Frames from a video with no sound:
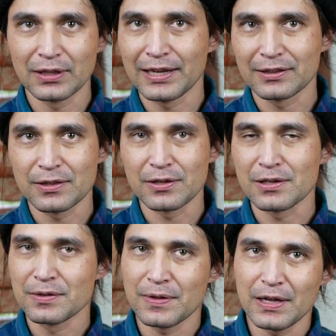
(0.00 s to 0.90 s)
like
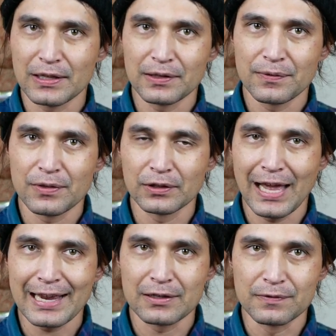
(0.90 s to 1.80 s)
the
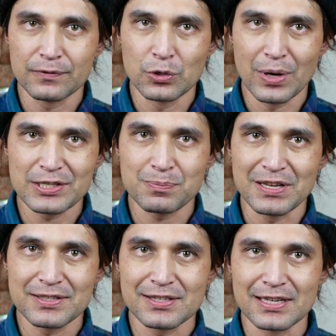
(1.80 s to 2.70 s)
lack of
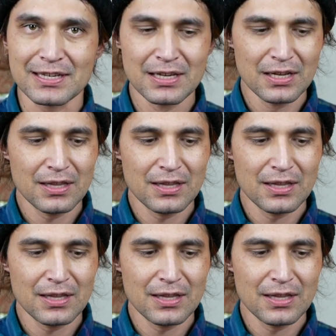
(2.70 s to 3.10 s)
USB-C,